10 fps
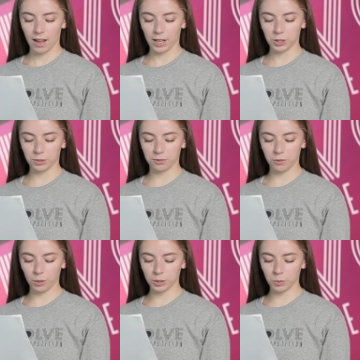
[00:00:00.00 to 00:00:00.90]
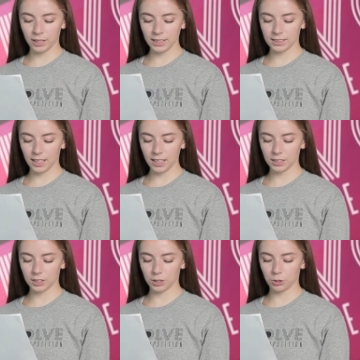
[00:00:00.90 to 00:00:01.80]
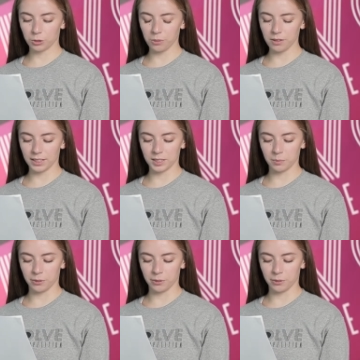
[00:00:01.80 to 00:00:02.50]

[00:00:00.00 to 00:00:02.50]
Entry 426, Truth is a